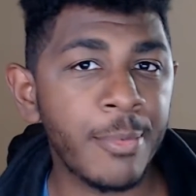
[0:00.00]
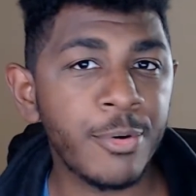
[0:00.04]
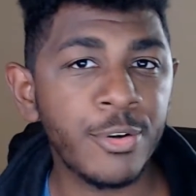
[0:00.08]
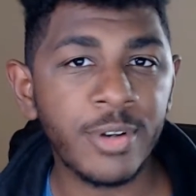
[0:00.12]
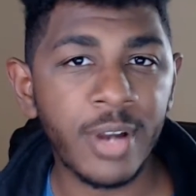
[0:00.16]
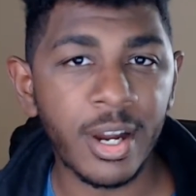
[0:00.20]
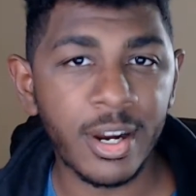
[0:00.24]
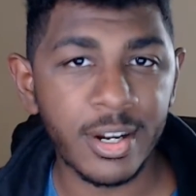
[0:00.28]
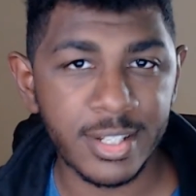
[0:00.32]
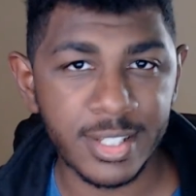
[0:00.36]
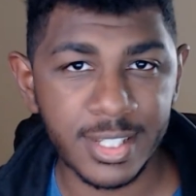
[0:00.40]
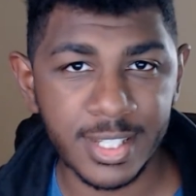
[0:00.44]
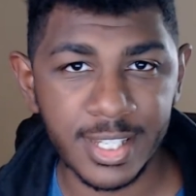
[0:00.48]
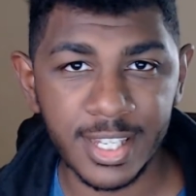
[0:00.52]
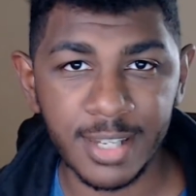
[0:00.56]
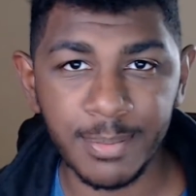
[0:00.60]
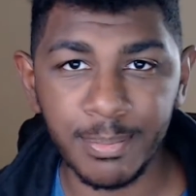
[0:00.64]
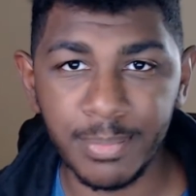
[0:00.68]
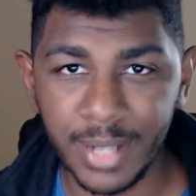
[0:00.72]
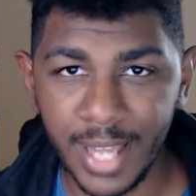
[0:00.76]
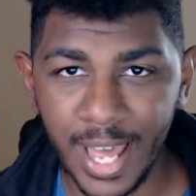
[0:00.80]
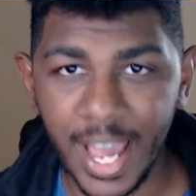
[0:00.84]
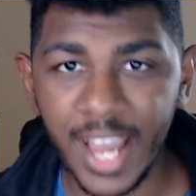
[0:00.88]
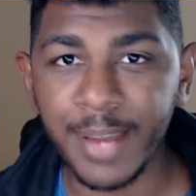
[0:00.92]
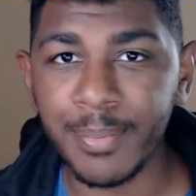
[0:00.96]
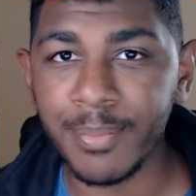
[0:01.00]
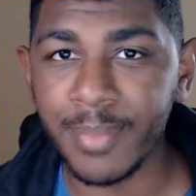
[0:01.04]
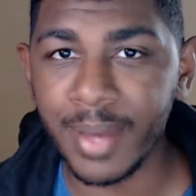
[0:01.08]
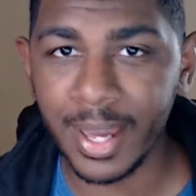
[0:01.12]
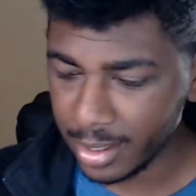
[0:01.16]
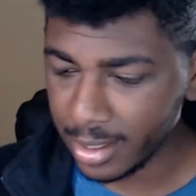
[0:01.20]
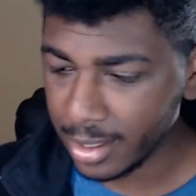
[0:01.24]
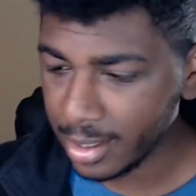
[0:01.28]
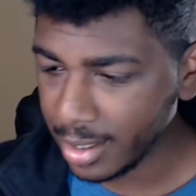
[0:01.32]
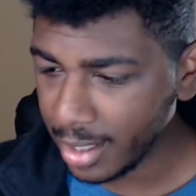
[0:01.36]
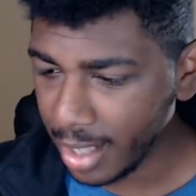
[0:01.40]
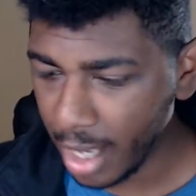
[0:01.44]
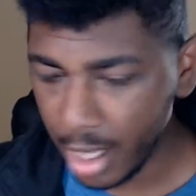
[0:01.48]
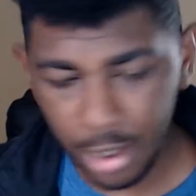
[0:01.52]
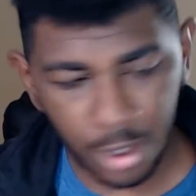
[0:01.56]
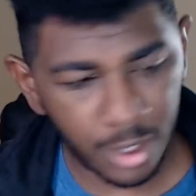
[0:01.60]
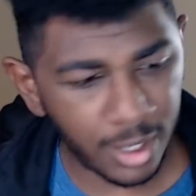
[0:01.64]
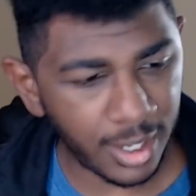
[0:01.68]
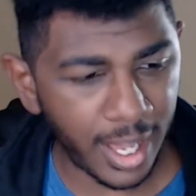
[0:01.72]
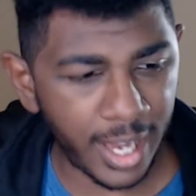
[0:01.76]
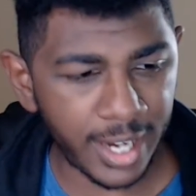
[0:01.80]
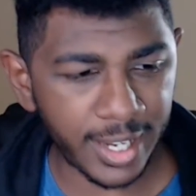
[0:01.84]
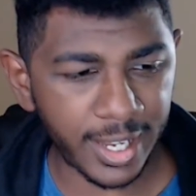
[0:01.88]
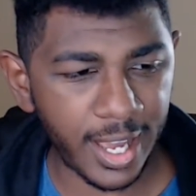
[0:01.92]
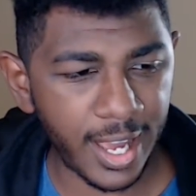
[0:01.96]
Garcia Black Mac. I know a
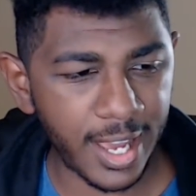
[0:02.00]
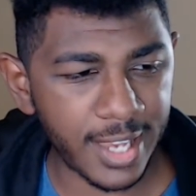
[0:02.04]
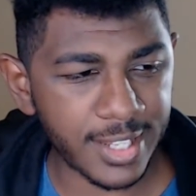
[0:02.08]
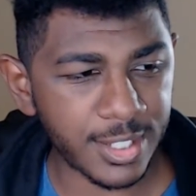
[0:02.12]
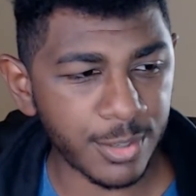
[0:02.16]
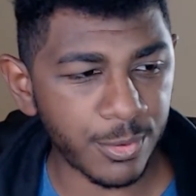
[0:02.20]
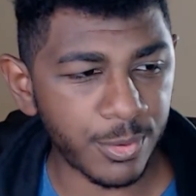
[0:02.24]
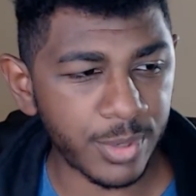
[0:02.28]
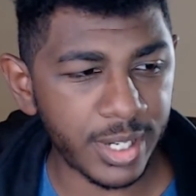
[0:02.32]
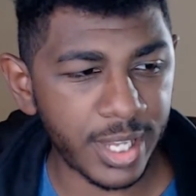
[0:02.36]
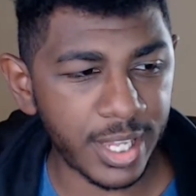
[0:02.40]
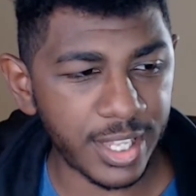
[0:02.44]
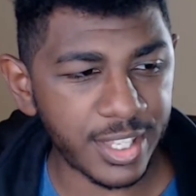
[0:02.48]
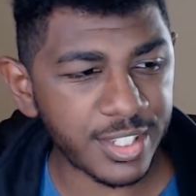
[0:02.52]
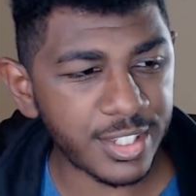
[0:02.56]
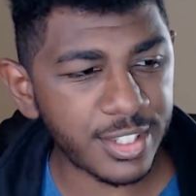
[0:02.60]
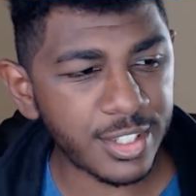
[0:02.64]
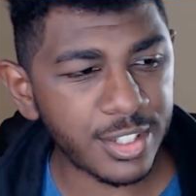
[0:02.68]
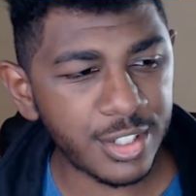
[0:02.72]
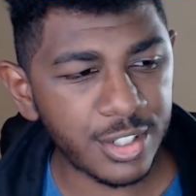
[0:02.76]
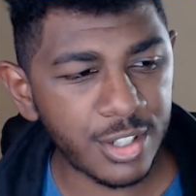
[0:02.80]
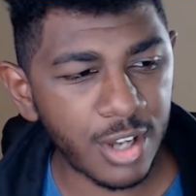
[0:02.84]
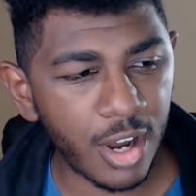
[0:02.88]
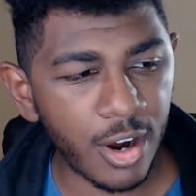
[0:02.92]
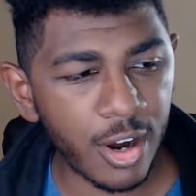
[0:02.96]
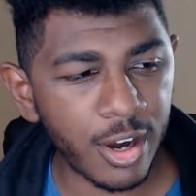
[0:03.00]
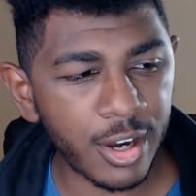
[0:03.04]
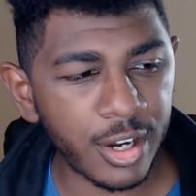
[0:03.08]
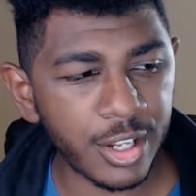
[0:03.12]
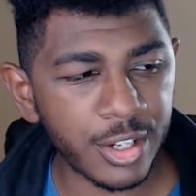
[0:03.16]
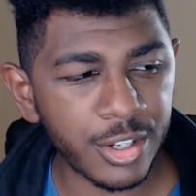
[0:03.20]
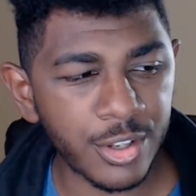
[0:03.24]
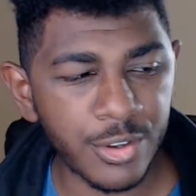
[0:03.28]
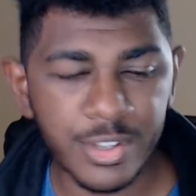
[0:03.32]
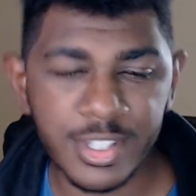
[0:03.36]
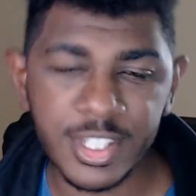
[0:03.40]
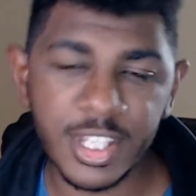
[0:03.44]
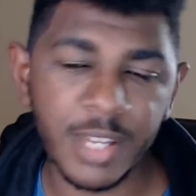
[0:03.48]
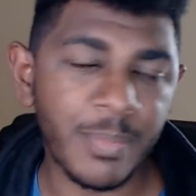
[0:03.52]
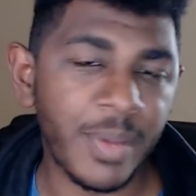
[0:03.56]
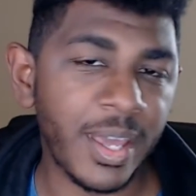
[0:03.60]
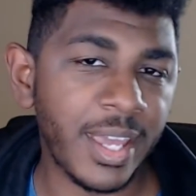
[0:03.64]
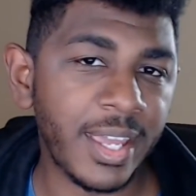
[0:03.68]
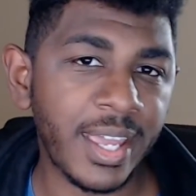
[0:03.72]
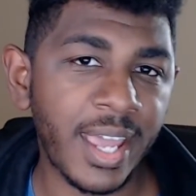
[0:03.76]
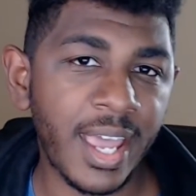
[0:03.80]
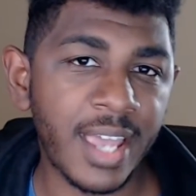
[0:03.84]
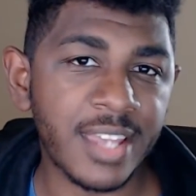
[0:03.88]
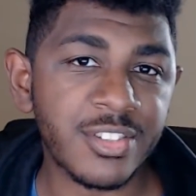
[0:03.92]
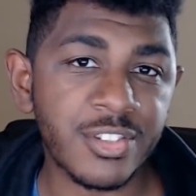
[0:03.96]
lot of guys that when they started using a bait
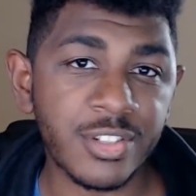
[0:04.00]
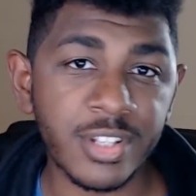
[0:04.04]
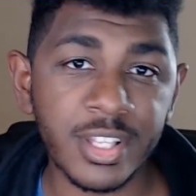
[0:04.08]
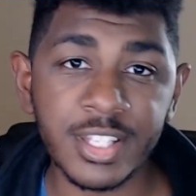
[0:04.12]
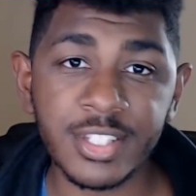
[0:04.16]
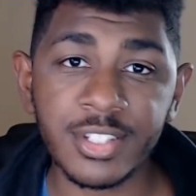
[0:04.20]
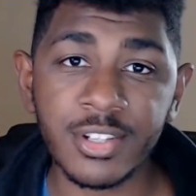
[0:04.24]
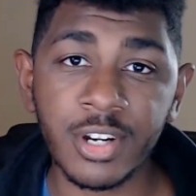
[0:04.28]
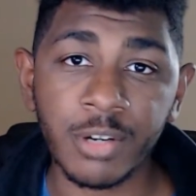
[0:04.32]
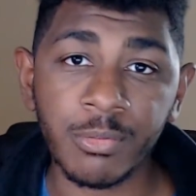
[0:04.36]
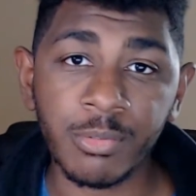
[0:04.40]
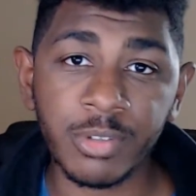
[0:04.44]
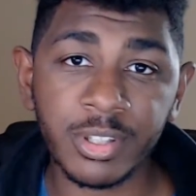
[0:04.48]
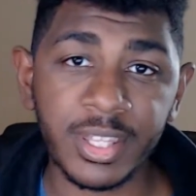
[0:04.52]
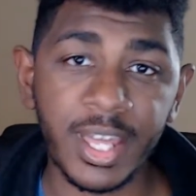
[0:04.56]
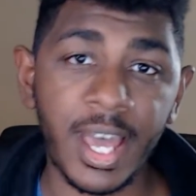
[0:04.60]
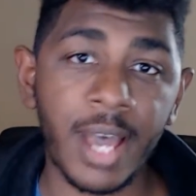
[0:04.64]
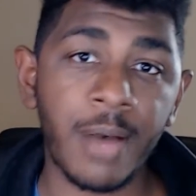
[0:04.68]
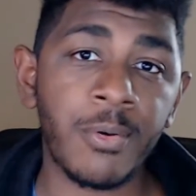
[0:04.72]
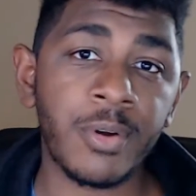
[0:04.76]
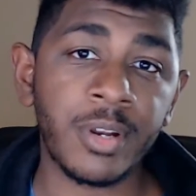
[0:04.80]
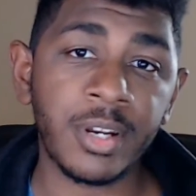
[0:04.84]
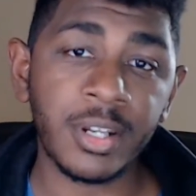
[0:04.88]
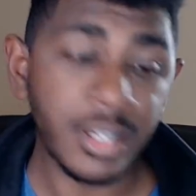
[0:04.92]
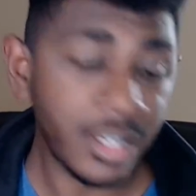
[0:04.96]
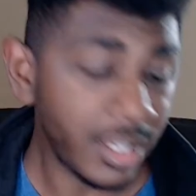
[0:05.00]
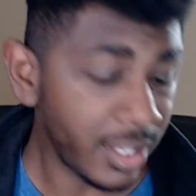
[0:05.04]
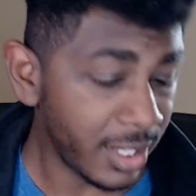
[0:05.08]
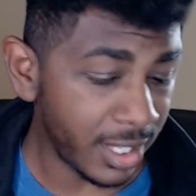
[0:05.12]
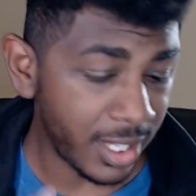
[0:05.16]
caster, they started with that one.